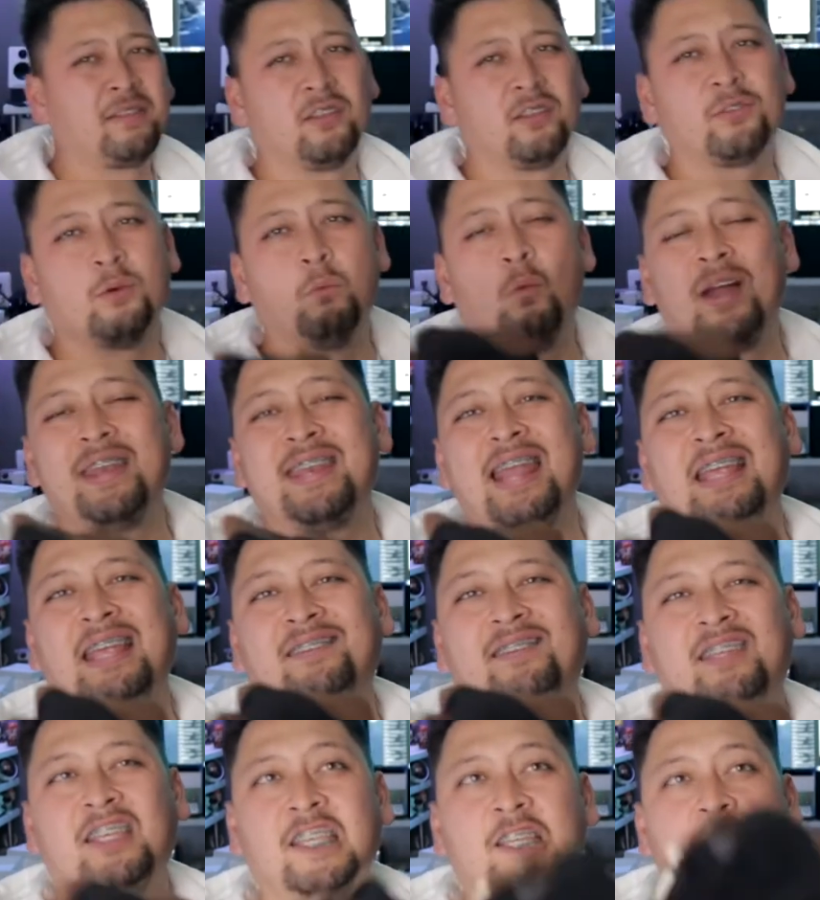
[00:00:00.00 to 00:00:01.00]
this for
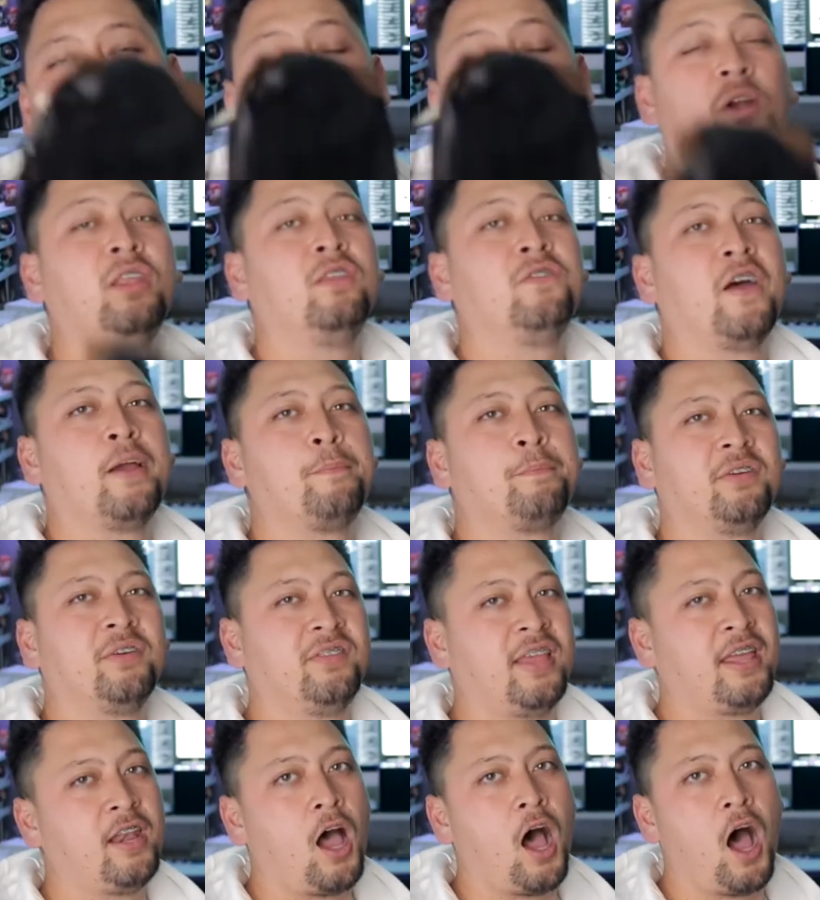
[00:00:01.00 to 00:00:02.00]
119,
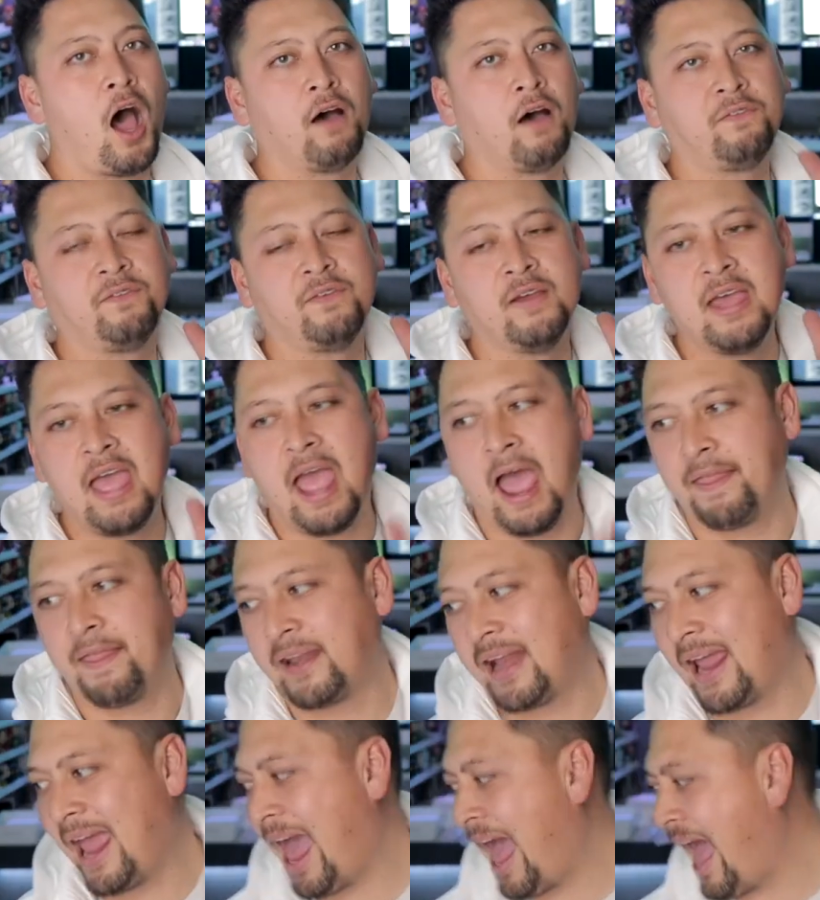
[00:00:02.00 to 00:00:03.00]
25% off, and
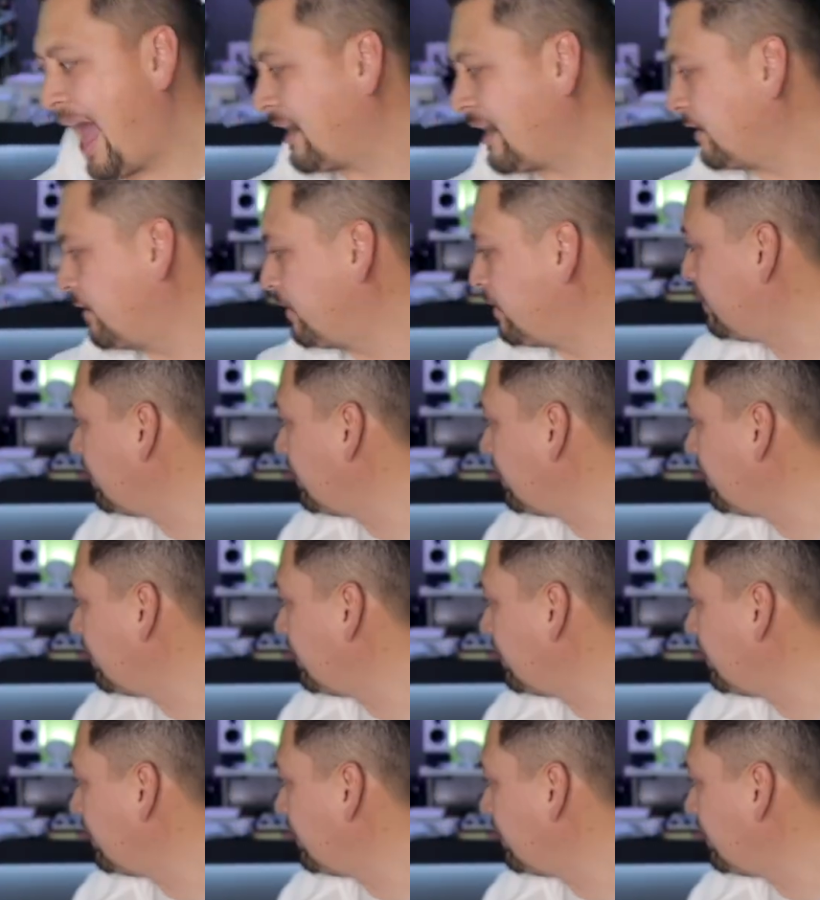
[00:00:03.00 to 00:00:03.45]
then I added